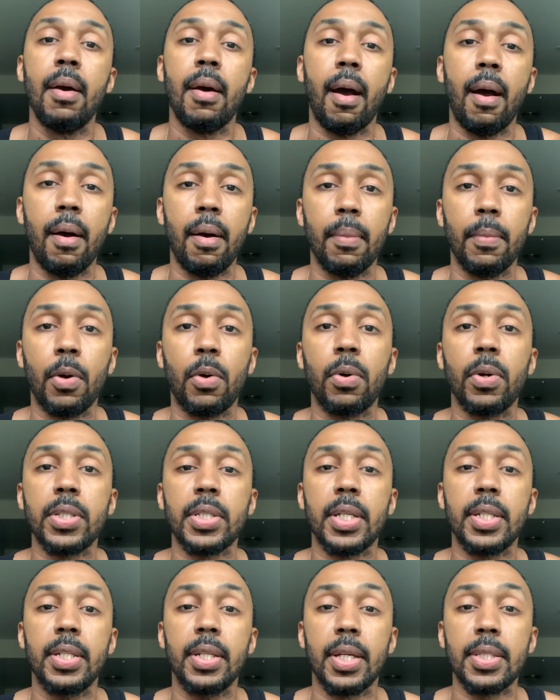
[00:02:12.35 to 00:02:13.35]
Of course,
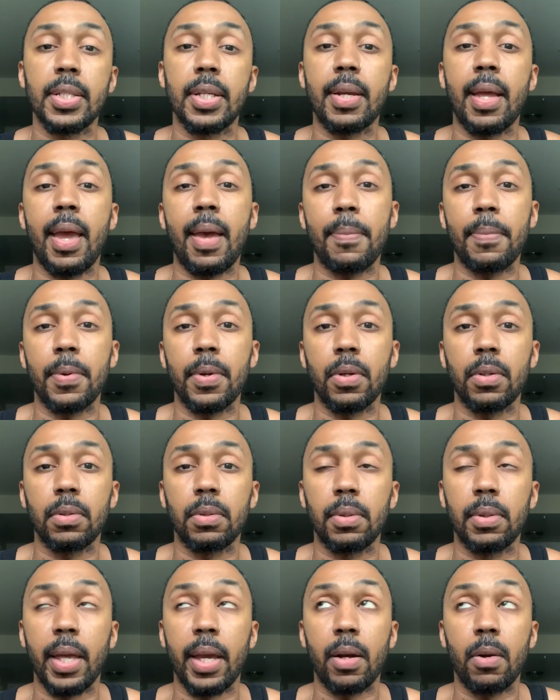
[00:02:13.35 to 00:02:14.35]
it doesn't
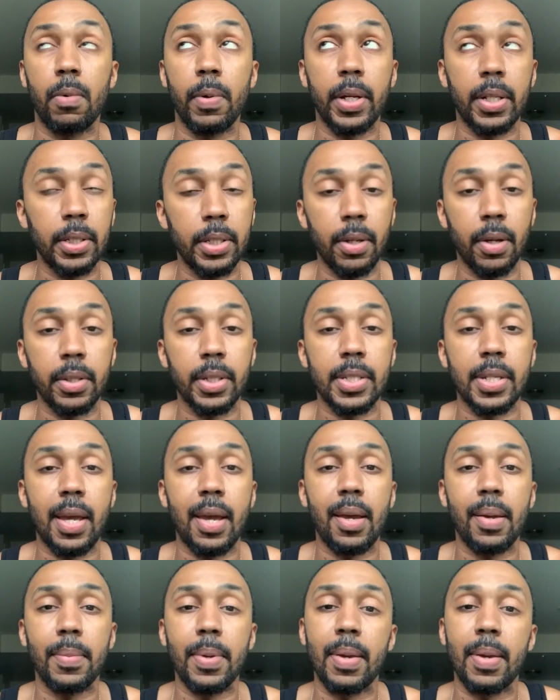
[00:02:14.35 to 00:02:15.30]
happen that quickly all the time.